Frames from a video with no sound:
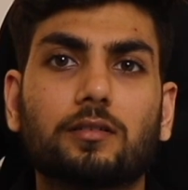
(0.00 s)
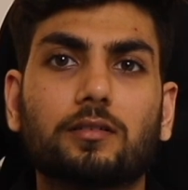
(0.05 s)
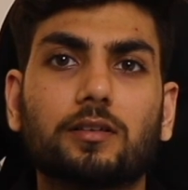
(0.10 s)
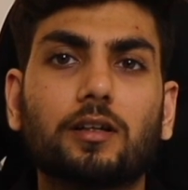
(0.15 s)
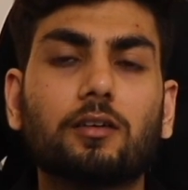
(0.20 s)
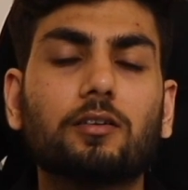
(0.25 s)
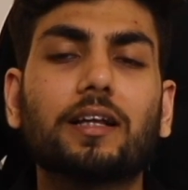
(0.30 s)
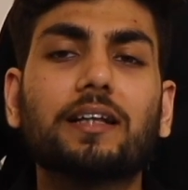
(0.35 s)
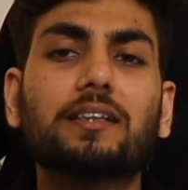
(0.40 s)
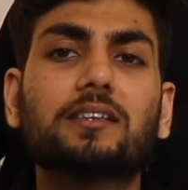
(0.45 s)
Now
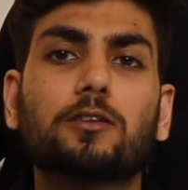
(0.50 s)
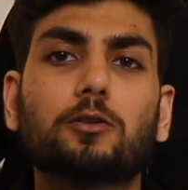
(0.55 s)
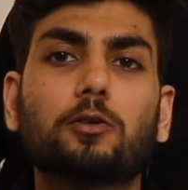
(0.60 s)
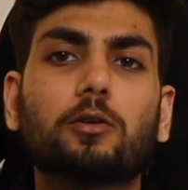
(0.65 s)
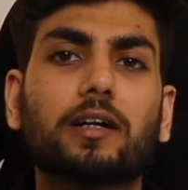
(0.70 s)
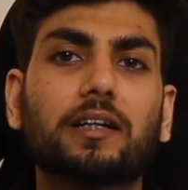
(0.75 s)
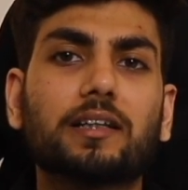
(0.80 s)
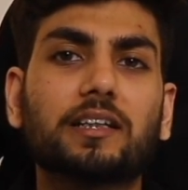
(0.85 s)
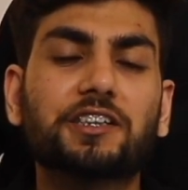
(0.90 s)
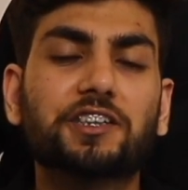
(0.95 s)
let's look
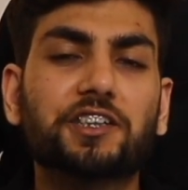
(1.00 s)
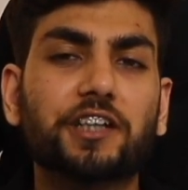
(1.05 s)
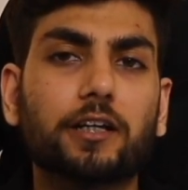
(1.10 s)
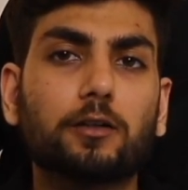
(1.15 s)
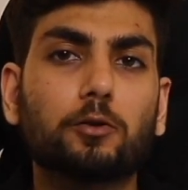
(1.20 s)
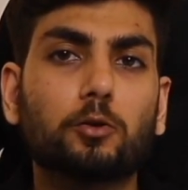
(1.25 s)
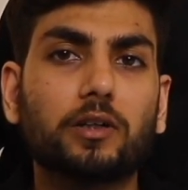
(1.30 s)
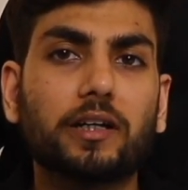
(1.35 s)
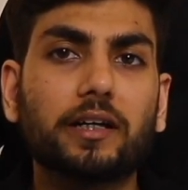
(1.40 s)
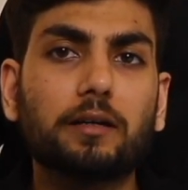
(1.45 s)
at the
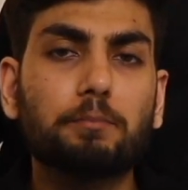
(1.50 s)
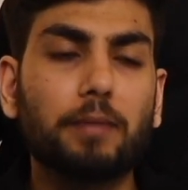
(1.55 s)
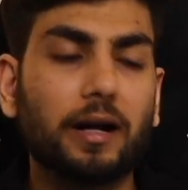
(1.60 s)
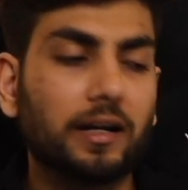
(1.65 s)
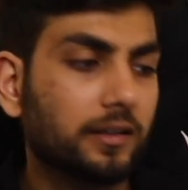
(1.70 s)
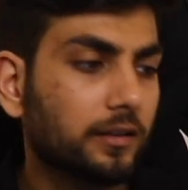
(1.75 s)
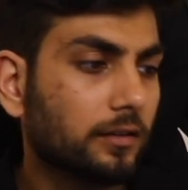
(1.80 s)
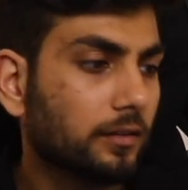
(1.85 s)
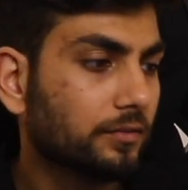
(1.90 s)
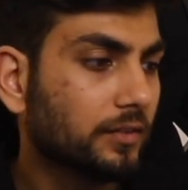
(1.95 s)
shareholding
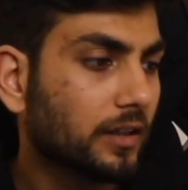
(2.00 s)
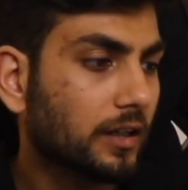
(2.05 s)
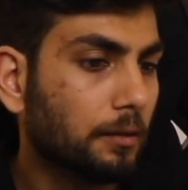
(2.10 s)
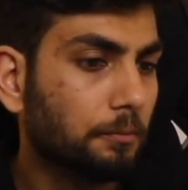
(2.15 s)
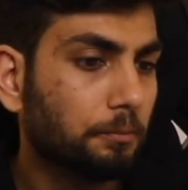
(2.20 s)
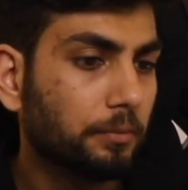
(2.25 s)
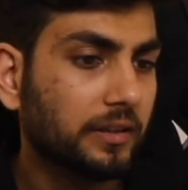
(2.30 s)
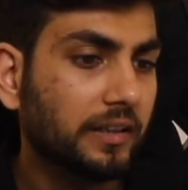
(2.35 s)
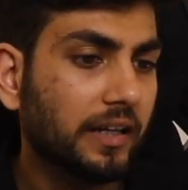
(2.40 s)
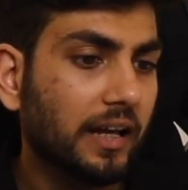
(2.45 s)
pattern of the
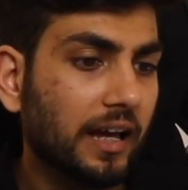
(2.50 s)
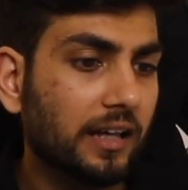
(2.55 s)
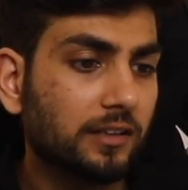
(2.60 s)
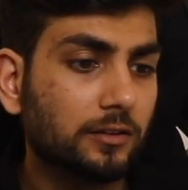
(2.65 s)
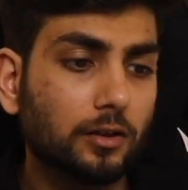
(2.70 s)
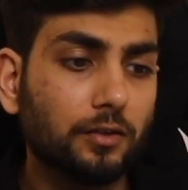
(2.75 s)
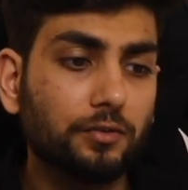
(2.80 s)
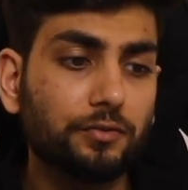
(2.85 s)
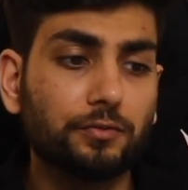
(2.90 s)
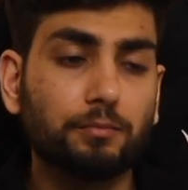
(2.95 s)
company as
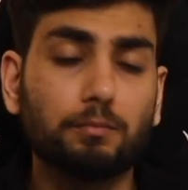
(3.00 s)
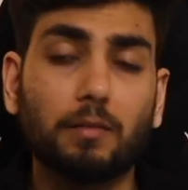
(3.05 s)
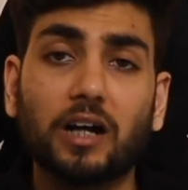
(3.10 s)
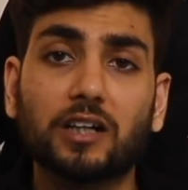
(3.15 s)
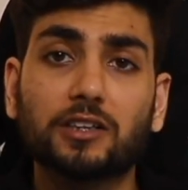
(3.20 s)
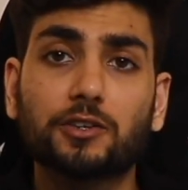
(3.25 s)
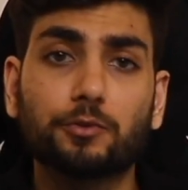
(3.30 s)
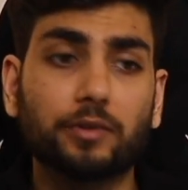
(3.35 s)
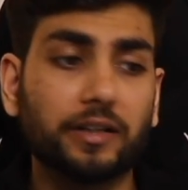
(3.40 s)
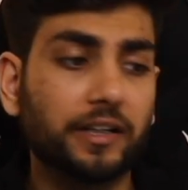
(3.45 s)
of
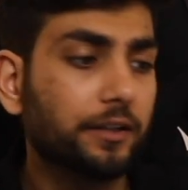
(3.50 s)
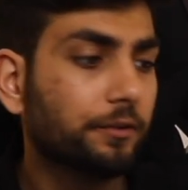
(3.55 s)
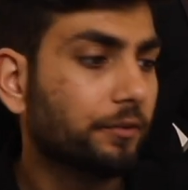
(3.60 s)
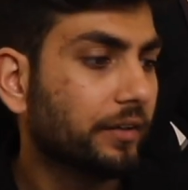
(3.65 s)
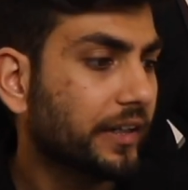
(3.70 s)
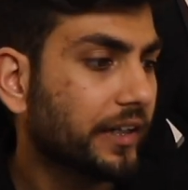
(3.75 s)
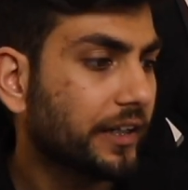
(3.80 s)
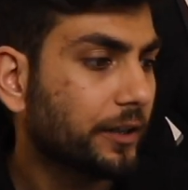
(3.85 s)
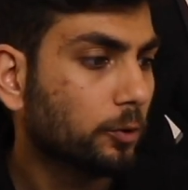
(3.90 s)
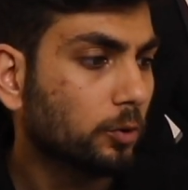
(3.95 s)
March
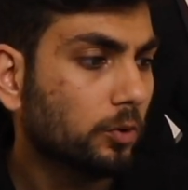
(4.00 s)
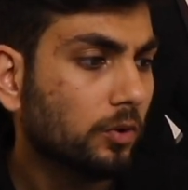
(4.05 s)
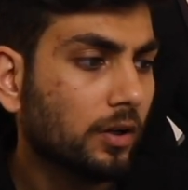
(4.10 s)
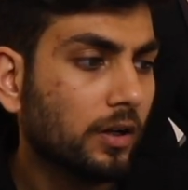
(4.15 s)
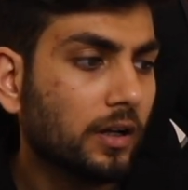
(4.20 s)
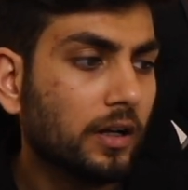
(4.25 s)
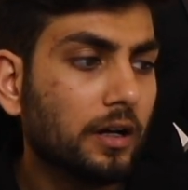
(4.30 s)
2022.